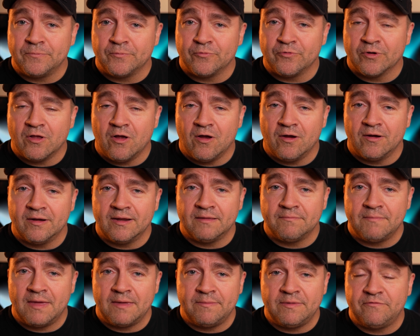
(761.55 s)

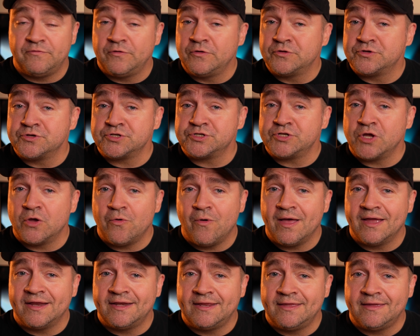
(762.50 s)
regarding maybe future show
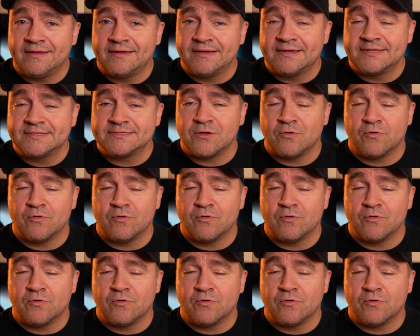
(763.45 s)
ideas,